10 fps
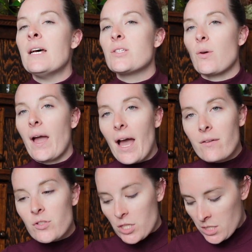So I
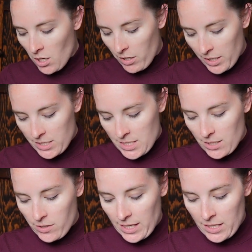have just started
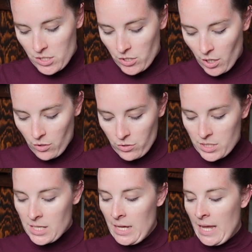to get into
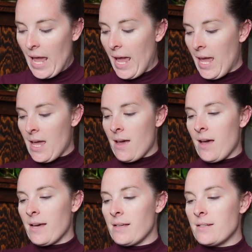those,
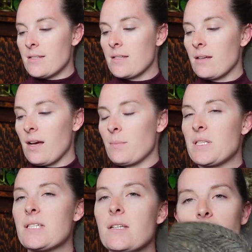and I'm
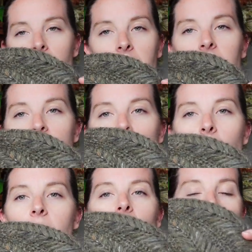still loving this
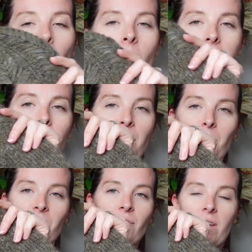sweater. I want to hurry up
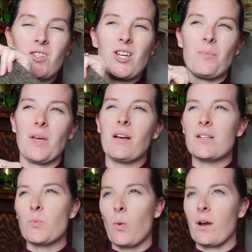and finish it
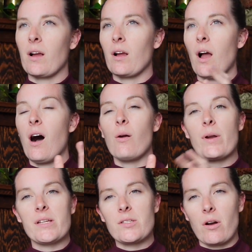because we're
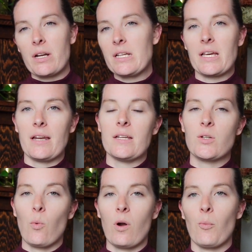already starting to get
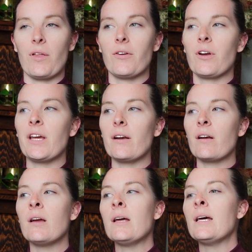into warm weather here.